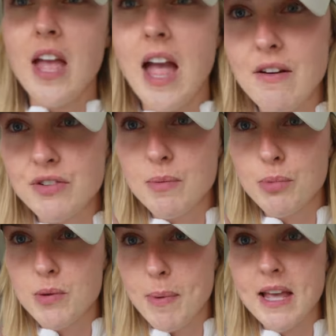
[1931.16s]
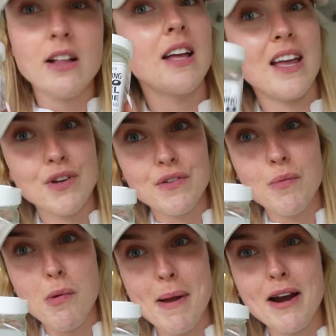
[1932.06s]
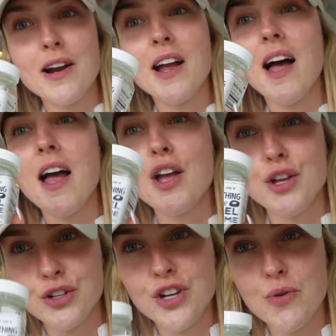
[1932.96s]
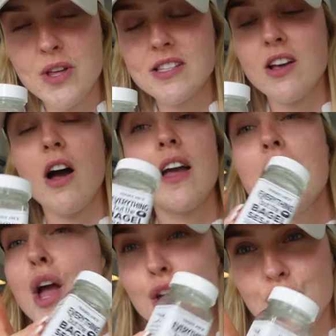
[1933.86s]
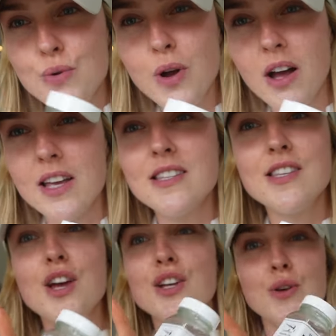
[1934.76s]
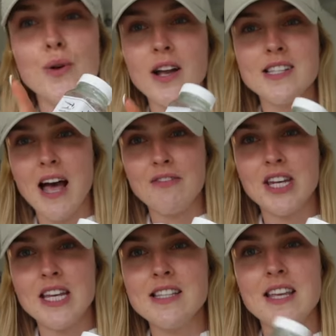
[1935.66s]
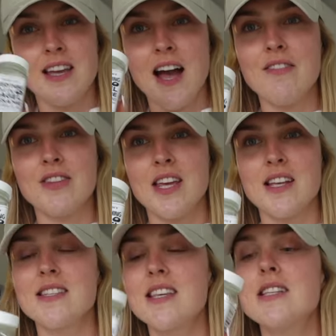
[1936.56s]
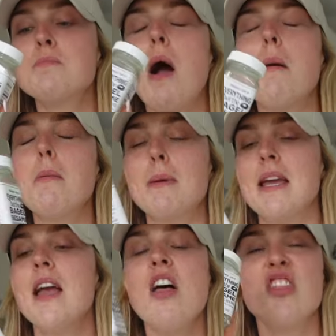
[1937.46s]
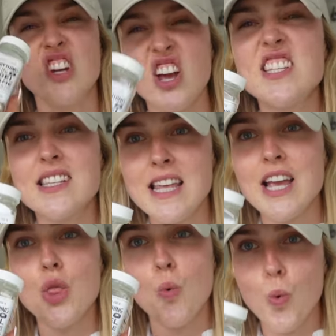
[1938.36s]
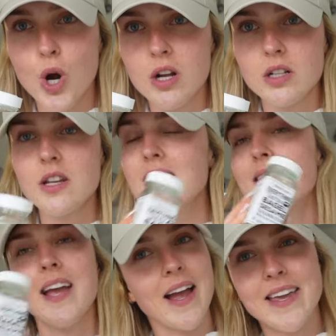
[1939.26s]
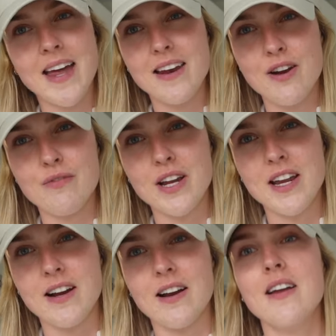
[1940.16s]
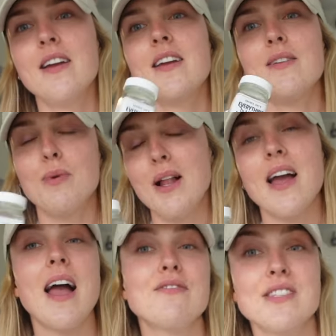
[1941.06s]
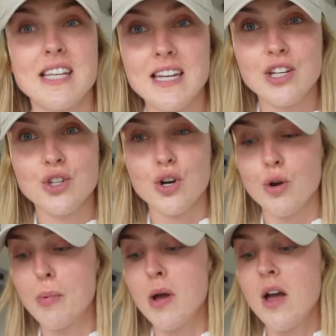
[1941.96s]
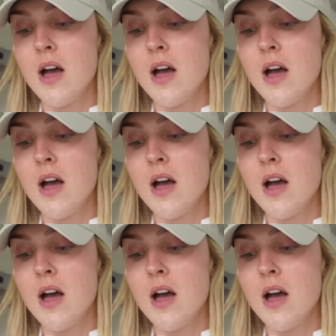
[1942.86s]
everything but the bagel. If you're from America, you'll know this guy. You guys have it easy having this. This is probably the nicest thing in the world. You can't get it over here. Well, I haven't seen it in Europe.